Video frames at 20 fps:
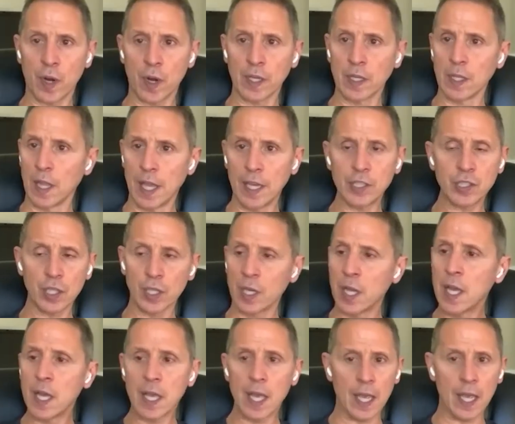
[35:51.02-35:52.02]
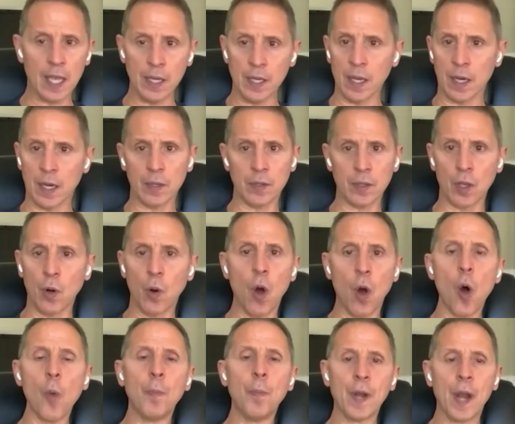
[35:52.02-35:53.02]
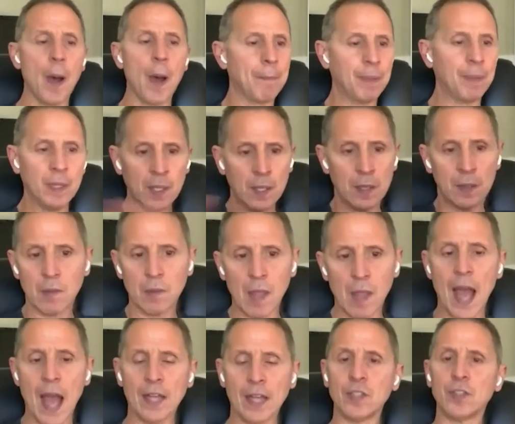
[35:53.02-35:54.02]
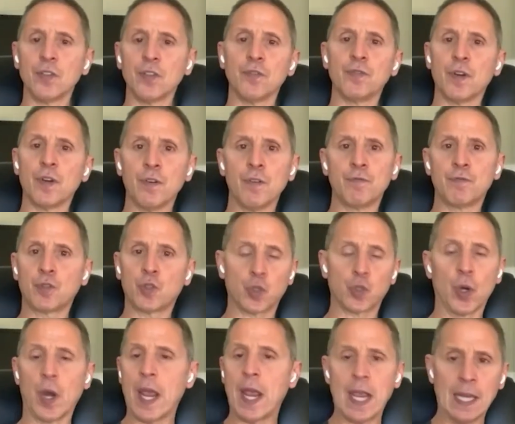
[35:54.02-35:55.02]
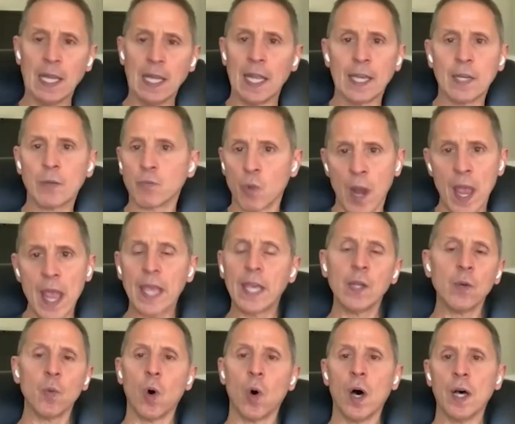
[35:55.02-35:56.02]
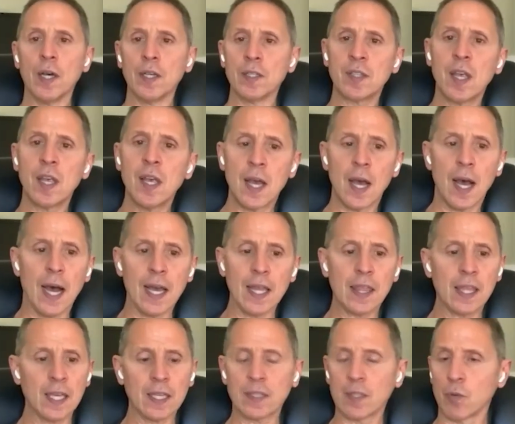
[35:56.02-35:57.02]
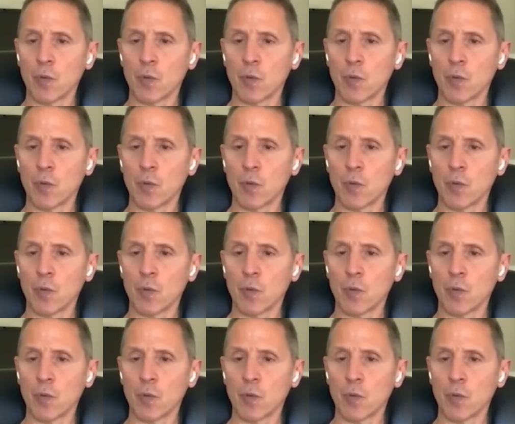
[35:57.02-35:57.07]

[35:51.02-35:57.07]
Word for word: regulation and uh, you know open up lines of, of trade like reagan was i think